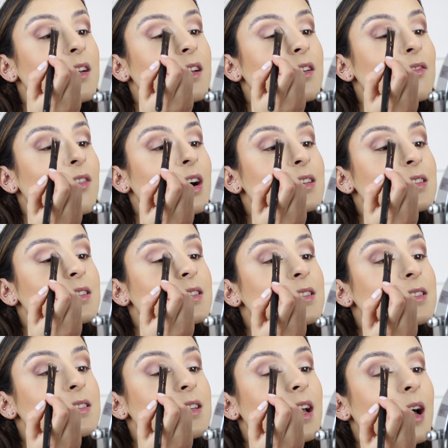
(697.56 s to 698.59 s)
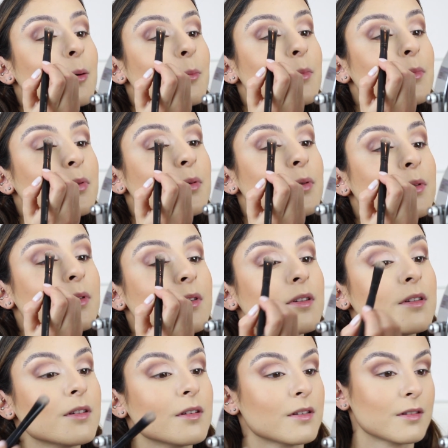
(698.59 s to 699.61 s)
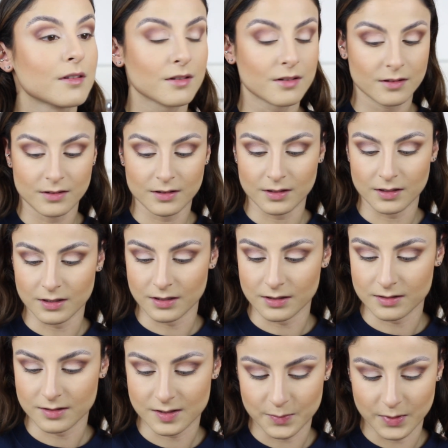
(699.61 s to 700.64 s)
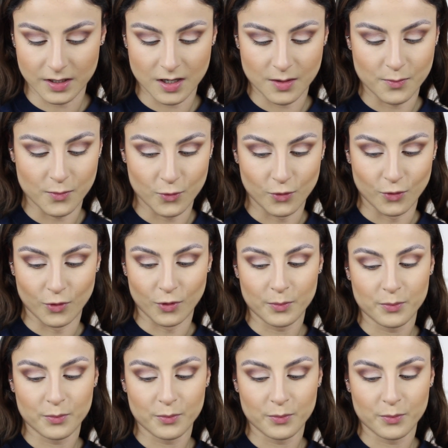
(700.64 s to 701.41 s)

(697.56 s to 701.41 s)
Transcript: If I stamp, it does become more